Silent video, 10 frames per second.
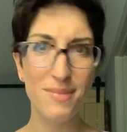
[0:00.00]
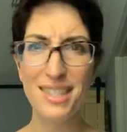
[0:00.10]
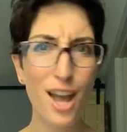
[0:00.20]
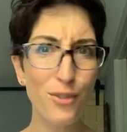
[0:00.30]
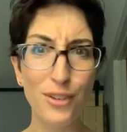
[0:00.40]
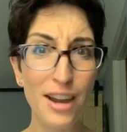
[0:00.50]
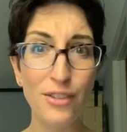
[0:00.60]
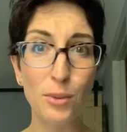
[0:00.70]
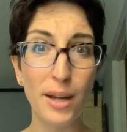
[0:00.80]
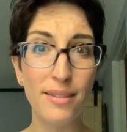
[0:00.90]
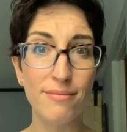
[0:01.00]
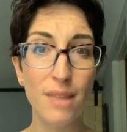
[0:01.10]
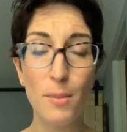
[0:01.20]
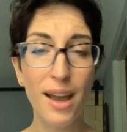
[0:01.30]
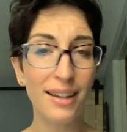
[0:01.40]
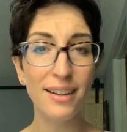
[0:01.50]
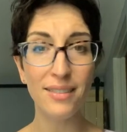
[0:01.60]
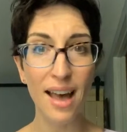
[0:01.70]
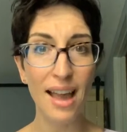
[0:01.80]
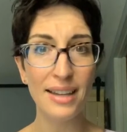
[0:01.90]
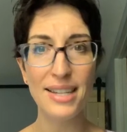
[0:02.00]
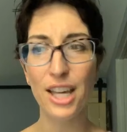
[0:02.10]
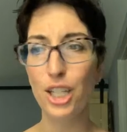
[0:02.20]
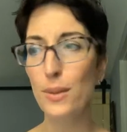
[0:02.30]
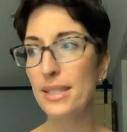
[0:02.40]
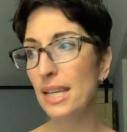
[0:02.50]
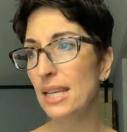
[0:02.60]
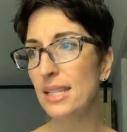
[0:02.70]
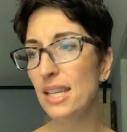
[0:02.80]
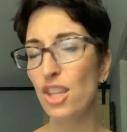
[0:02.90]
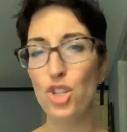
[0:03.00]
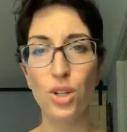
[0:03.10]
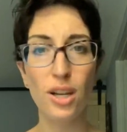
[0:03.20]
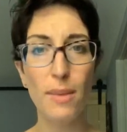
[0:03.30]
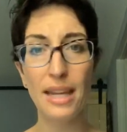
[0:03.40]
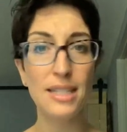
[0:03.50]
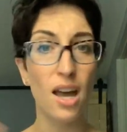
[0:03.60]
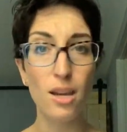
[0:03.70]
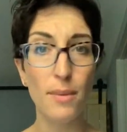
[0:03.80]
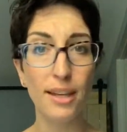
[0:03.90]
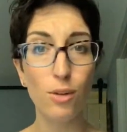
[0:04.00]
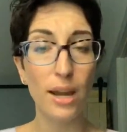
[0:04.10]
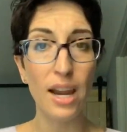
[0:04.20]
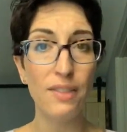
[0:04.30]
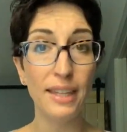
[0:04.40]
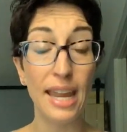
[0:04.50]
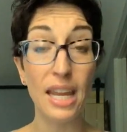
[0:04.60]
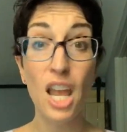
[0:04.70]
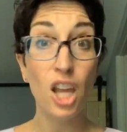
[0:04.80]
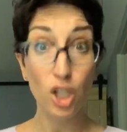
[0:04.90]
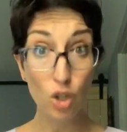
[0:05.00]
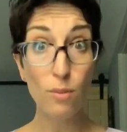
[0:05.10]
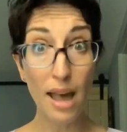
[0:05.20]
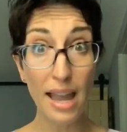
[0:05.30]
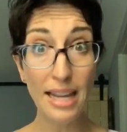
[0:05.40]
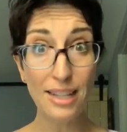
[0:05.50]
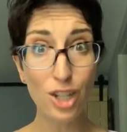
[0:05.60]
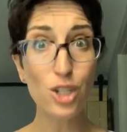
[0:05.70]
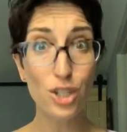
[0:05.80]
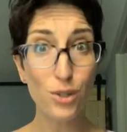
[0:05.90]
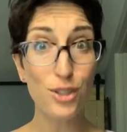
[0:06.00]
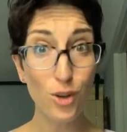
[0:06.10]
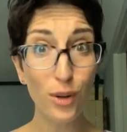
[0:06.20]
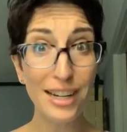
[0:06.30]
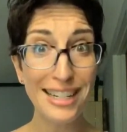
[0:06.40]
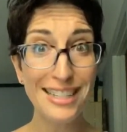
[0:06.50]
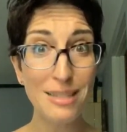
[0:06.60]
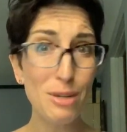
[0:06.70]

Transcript: It's not for everyone. I'm not going to lie and tell you it's easy, that you're going to make a ton of money right out the gate. You might. There's those stories.